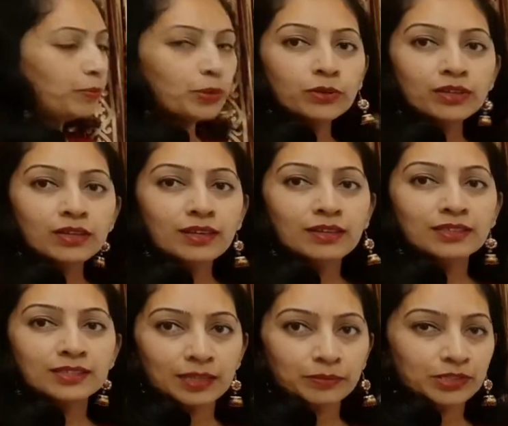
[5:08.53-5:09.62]
plural
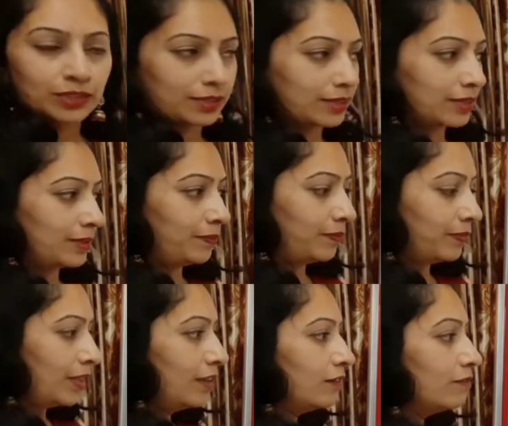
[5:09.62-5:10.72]
subjects,
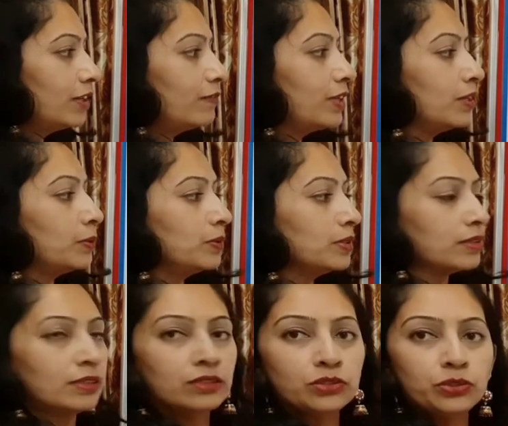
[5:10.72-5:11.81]
we will use
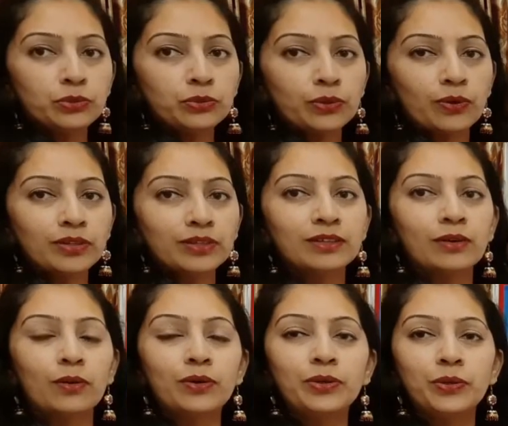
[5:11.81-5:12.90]
do not
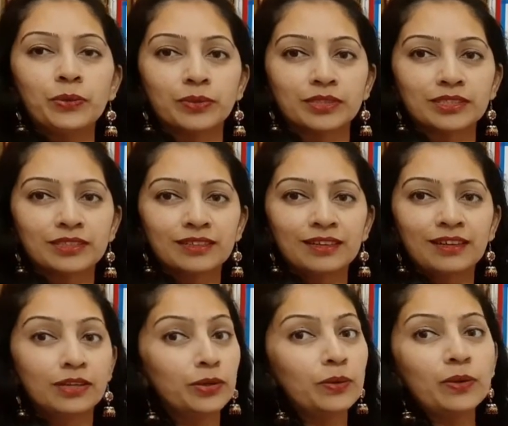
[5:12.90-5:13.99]
or don't.
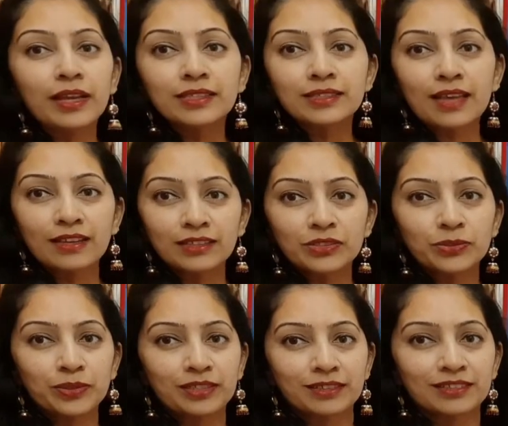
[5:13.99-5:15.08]
No s added to
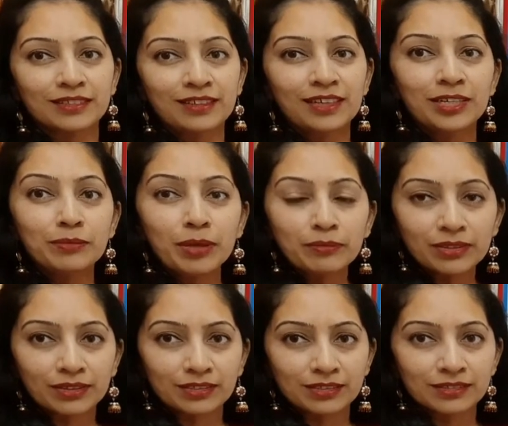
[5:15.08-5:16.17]
it. Remember
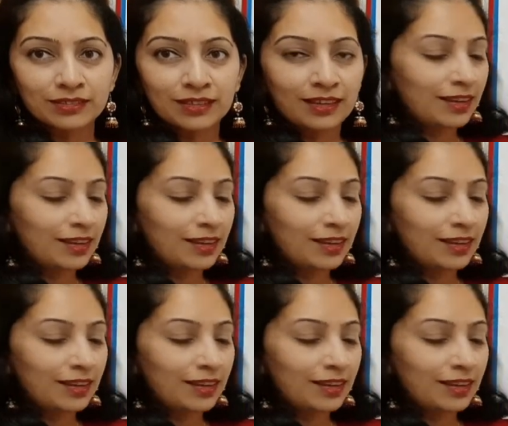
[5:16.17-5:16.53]
this.